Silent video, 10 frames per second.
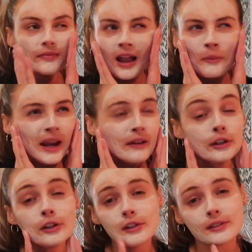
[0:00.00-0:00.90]
And whenever
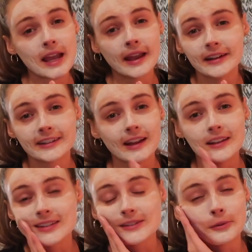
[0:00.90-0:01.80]
you use
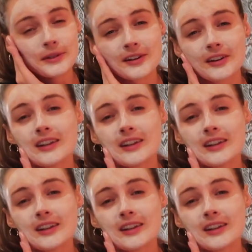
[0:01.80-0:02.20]
AHAs, it's always a good